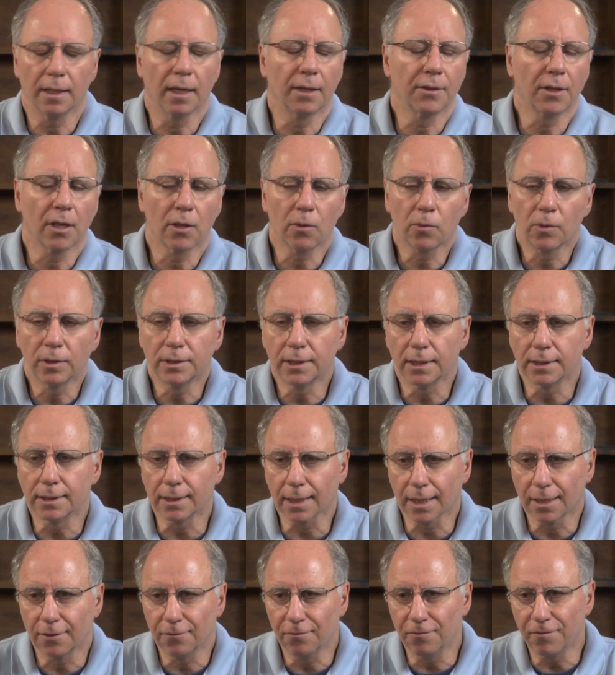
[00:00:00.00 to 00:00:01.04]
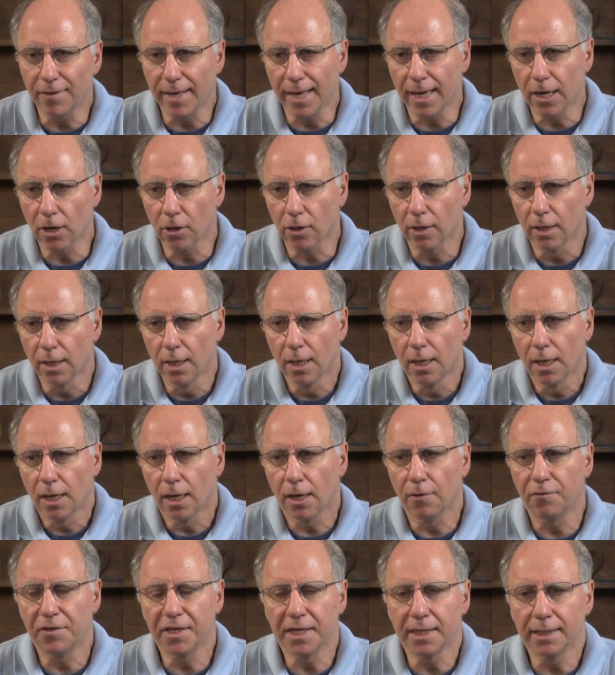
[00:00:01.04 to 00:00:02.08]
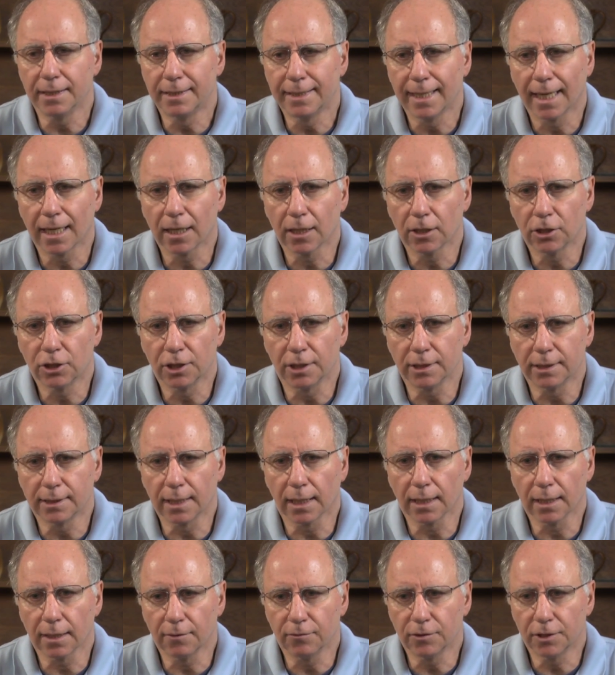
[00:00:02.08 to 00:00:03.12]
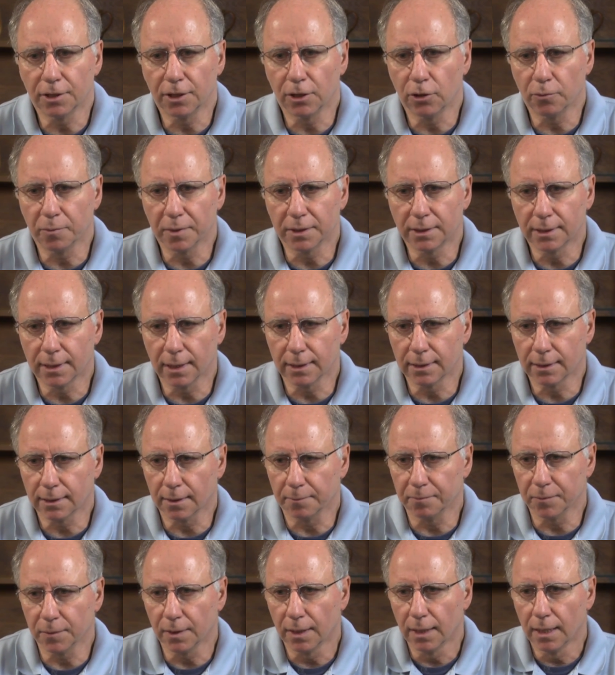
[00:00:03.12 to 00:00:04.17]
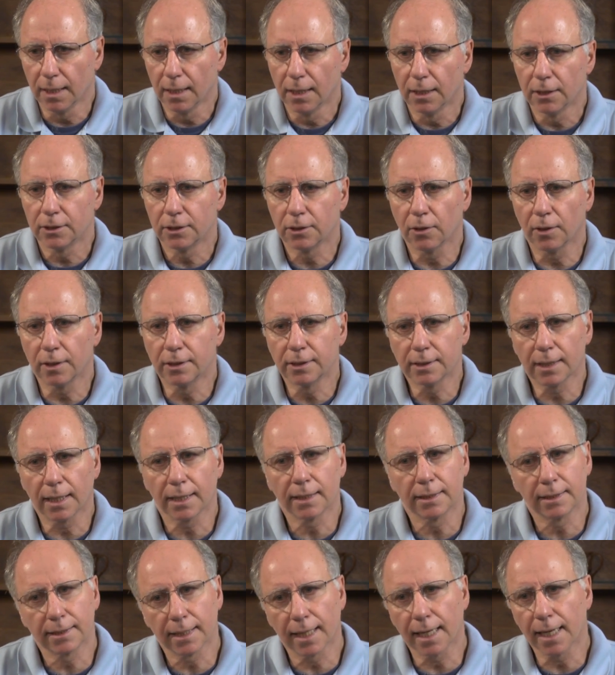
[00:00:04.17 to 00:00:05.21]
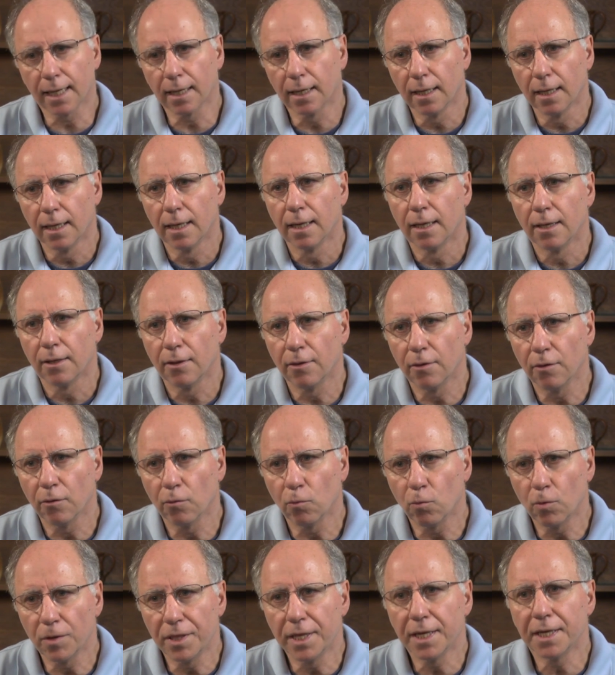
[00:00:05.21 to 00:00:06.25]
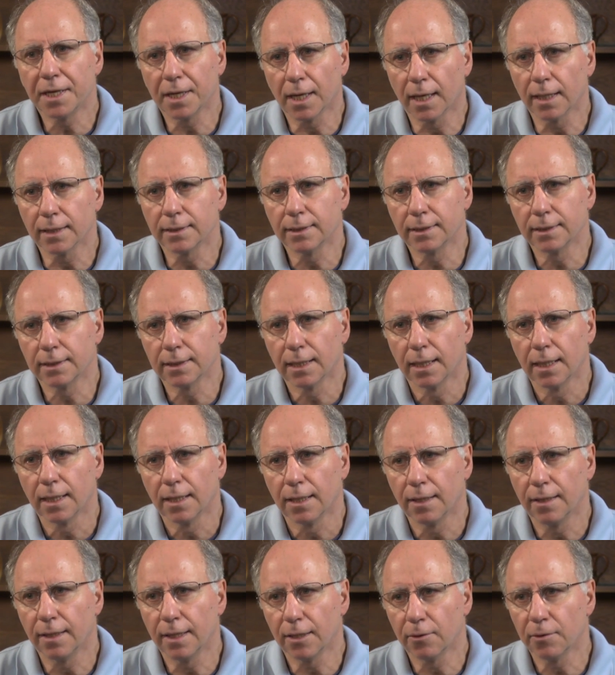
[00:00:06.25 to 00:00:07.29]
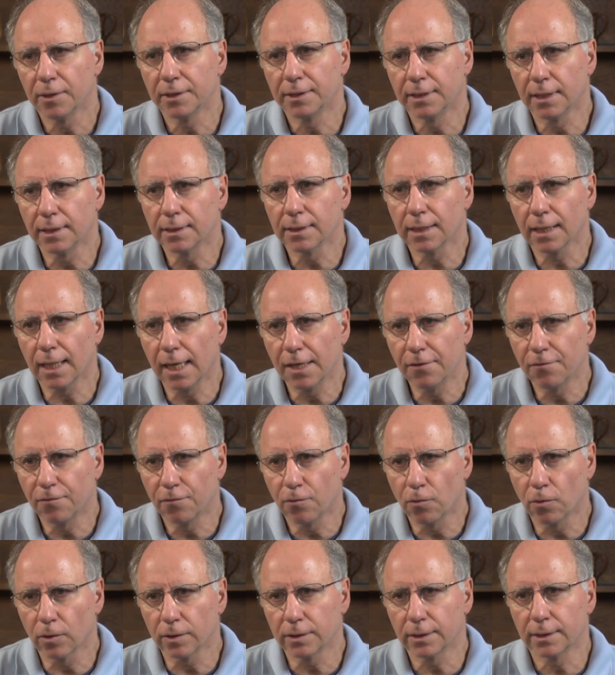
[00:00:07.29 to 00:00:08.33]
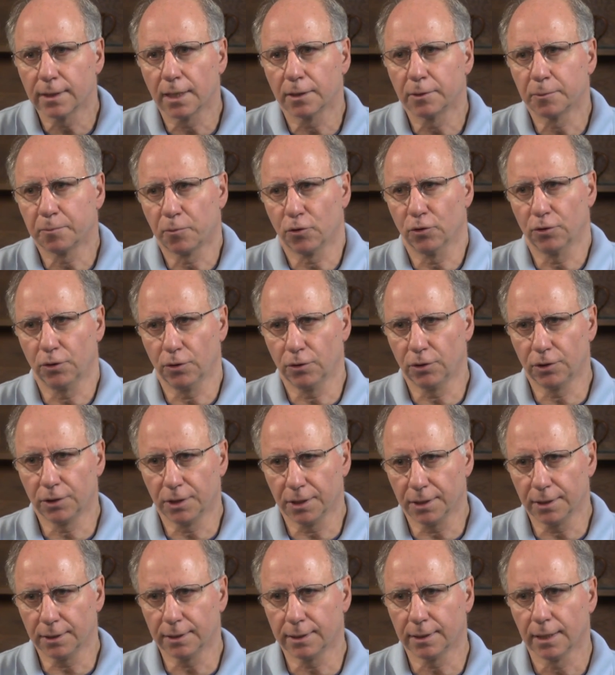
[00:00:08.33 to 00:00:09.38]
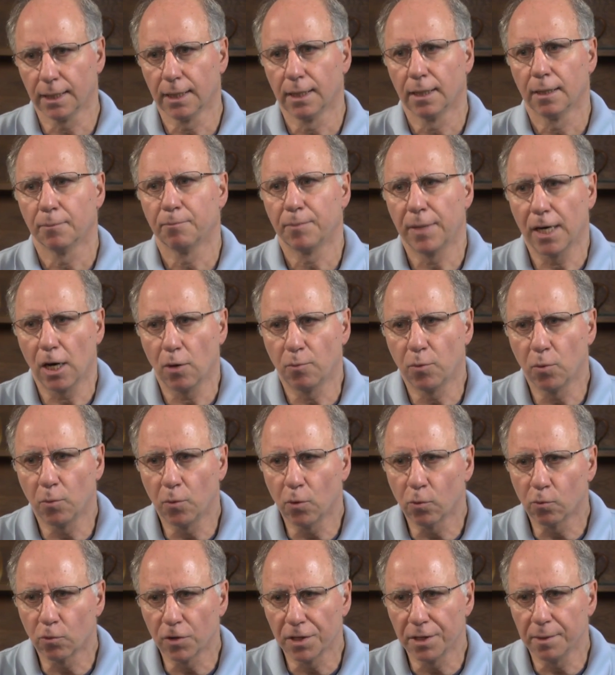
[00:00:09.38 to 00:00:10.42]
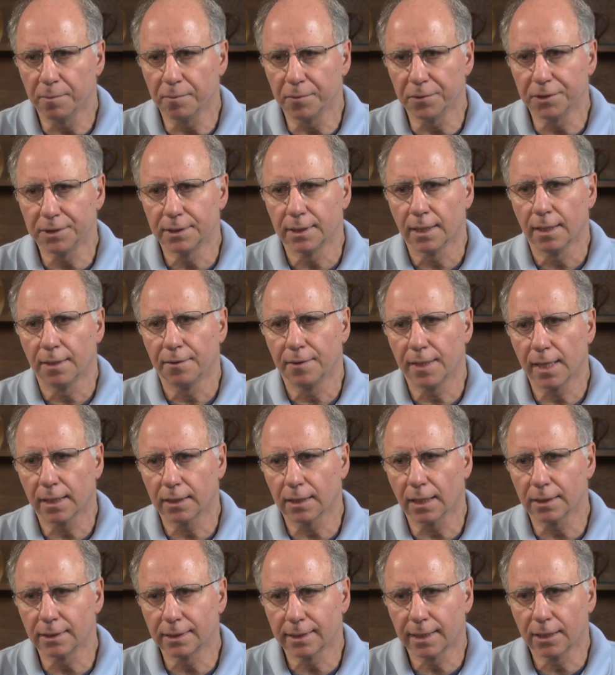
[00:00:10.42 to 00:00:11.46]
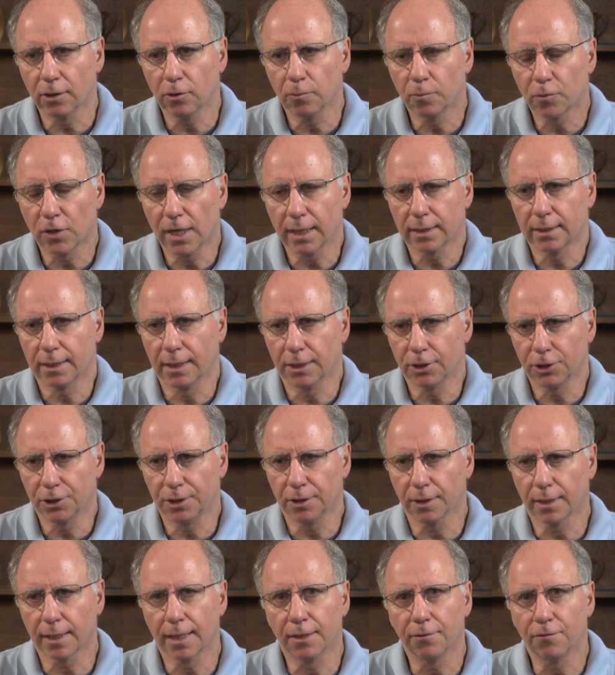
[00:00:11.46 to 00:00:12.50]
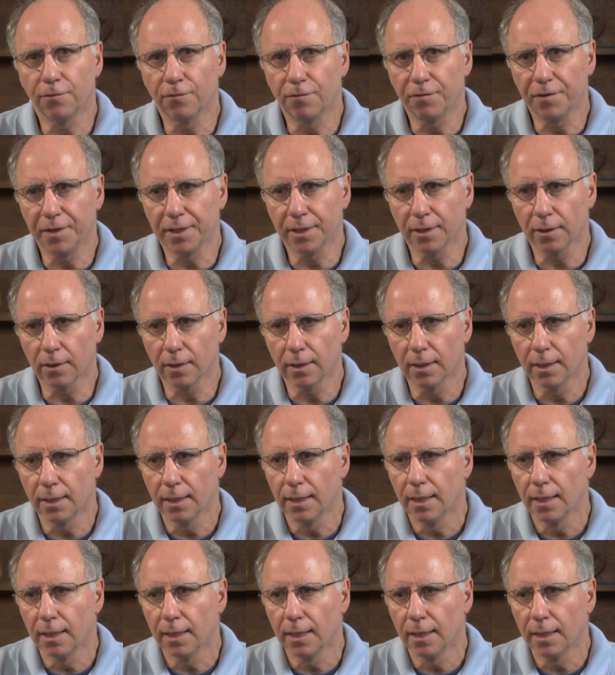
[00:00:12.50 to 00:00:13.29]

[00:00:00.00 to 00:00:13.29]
In other words, it's a conveyor of the intelligence that lives in the human system. So it's like saying, within us, there is this life force that produces palpable rhythms that a skilled practitioner can feel,